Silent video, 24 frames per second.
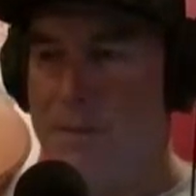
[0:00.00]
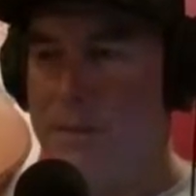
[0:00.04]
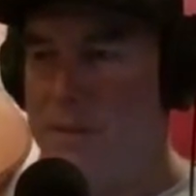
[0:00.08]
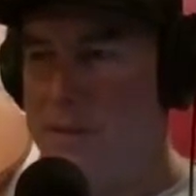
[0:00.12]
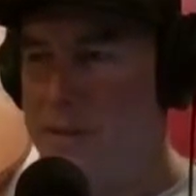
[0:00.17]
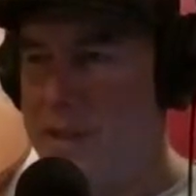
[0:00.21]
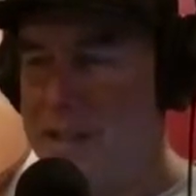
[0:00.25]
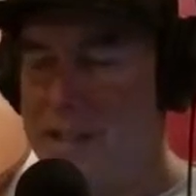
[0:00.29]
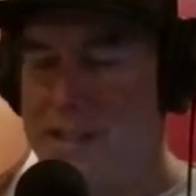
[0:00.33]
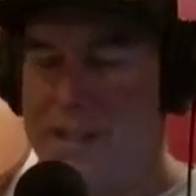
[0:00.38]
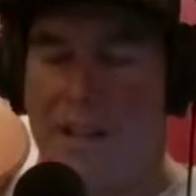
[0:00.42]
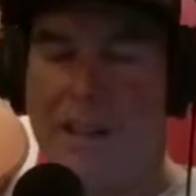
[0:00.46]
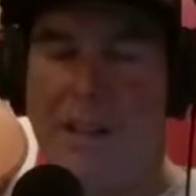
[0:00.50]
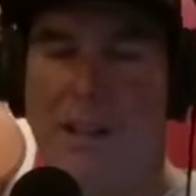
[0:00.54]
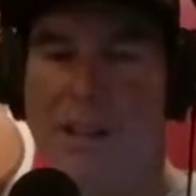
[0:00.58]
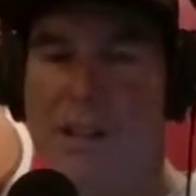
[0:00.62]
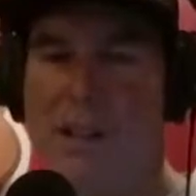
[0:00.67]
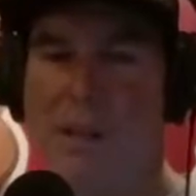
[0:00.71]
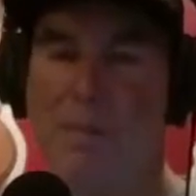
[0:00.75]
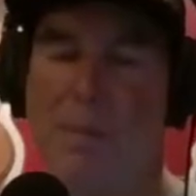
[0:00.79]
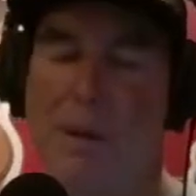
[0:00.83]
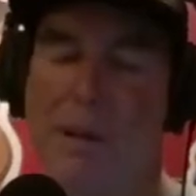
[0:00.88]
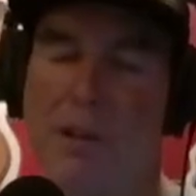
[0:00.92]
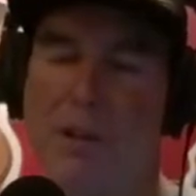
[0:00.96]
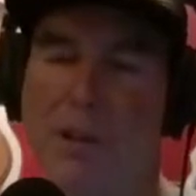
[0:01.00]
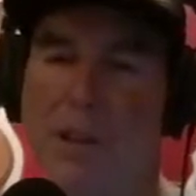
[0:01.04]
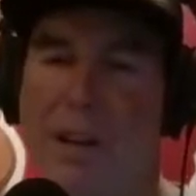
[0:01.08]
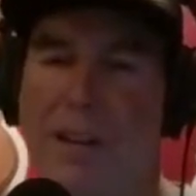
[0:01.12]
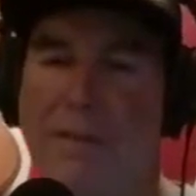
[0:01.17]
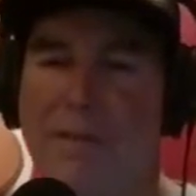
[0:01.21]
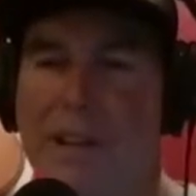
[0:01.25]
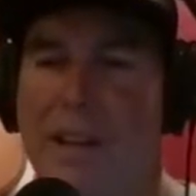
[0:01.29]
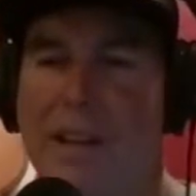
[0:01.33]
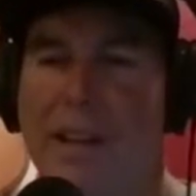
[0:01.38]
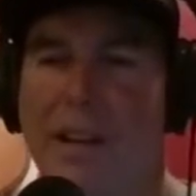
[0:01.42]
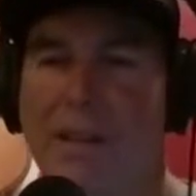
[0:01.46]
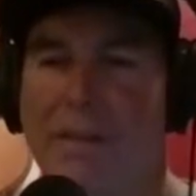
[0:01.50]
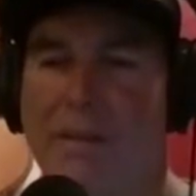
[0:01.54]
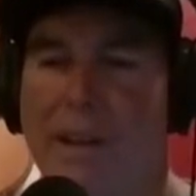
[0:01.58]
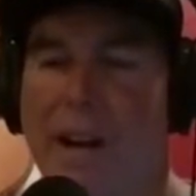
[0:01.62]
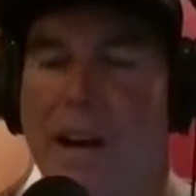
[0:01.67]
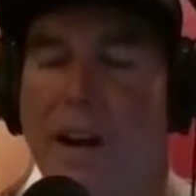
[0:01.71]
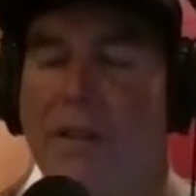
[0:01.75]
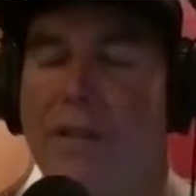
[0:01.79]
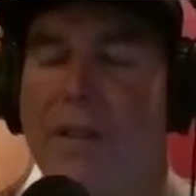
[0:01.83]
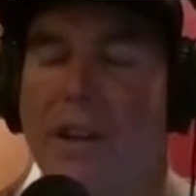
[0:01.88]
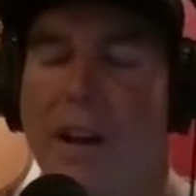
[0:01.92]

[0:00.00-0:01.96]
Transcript: they send the suspension off to get it valved,